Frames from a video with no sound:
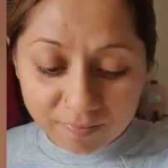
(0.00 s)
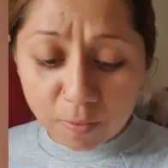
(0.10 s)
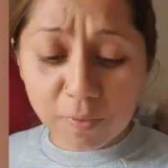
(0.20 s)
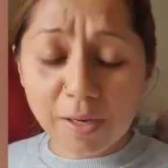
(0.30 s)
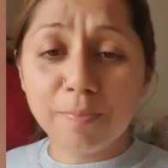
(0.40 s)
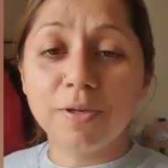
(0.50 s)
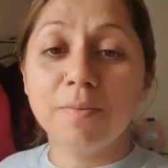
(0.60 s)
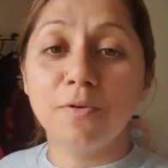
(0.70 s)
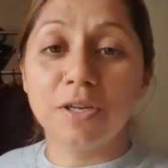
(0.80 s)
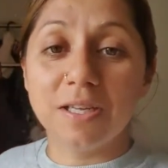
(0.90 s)
When I put him
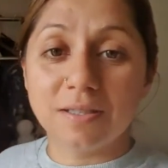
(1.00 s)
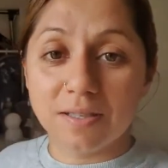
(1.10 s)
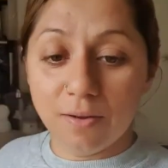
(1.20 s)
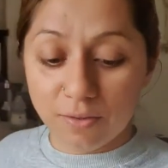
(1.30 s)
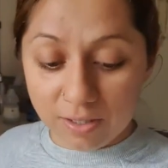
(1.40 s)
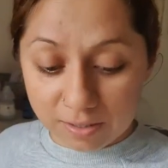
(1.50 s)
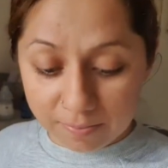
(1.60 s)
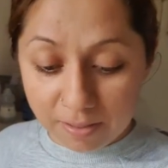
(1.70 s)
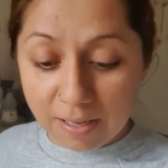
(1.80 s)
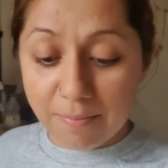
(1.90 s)
on this
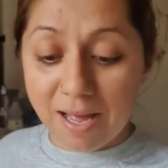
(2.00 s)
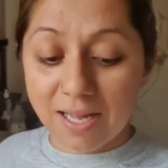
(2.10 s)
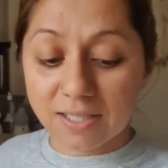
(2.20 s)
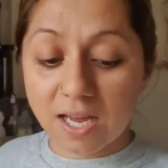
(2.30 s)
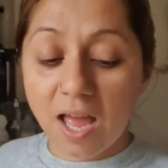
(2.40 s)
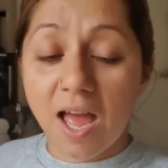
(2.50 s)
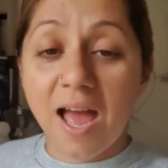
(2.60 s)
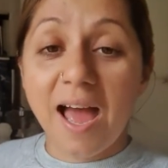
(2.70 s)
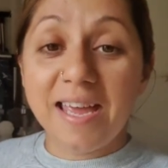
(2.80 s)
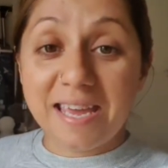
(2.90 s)
play mat,
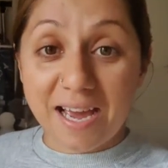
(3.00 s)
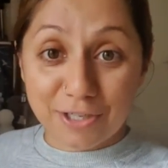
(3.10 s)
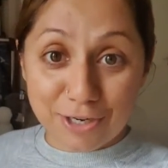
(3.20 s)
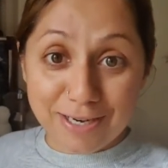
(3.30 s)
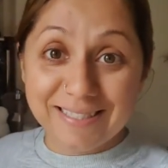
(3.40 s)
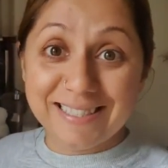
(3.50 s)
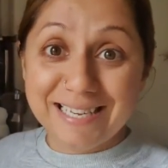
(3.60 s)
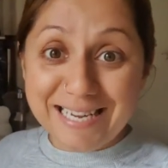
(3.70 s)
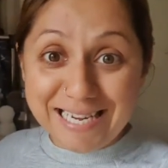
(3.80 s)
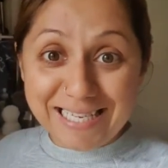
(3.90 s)
he actually
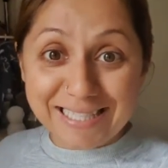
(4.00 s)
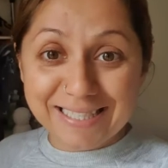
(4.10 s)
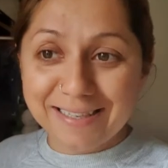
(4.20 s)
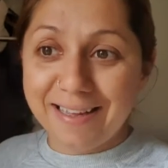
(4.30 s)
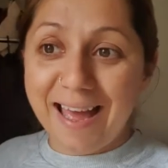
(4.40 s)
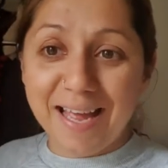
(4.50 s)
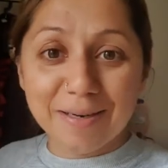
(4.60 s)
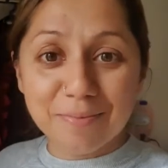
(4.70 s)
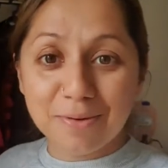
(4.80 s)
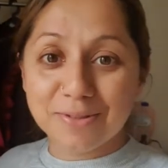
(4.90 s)
sees the
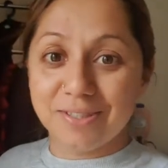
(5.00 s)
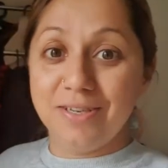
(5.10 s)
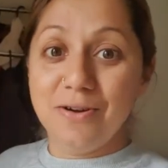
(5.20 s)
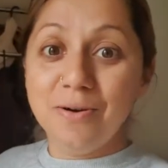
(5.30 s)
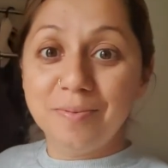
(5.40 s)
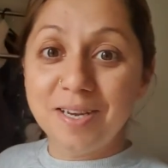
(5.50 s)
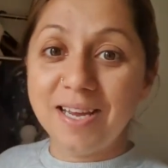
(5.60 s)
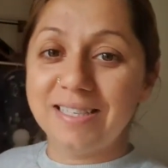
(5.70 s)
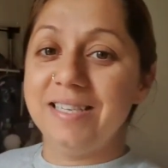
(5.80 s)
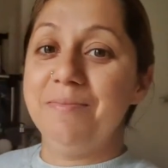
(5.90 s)
animals and the
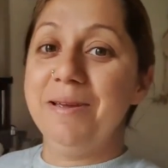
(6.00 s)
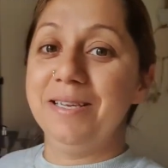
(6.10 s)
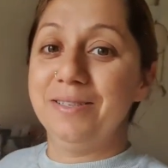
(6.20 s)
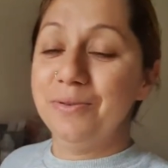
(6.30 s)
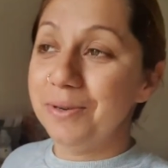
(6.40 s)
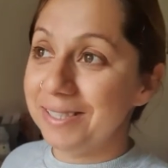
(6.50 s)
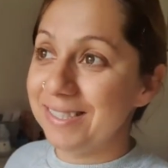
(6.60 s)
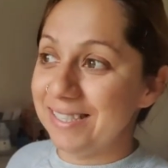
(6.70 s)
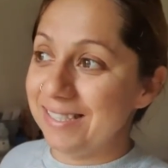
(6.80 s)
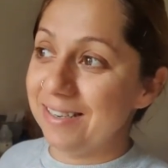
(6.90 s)
objects, and he makes noises
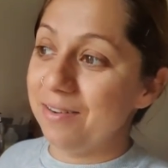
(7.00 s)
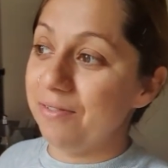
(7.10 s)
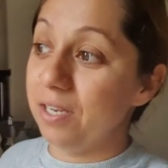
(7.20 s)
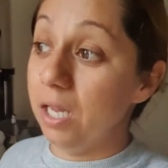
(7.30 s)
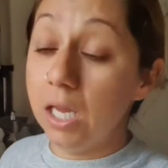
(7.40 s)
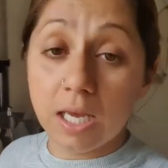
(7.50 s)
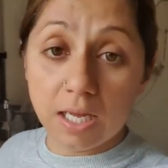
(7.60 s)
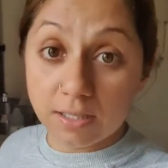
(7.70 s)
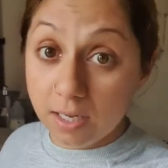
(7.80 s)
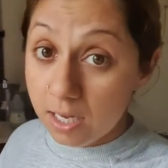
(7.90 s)
and stuff, and he
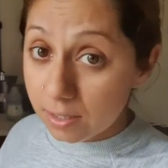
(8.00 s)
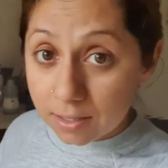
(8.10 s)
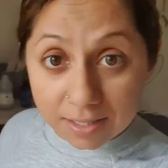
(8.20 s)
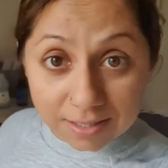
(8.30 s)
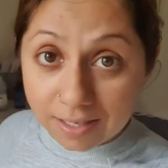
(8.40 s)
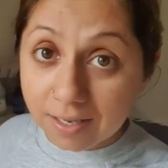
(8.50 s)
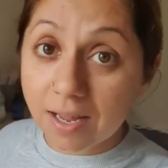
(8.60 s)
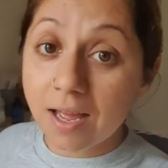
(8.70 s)
can easily sit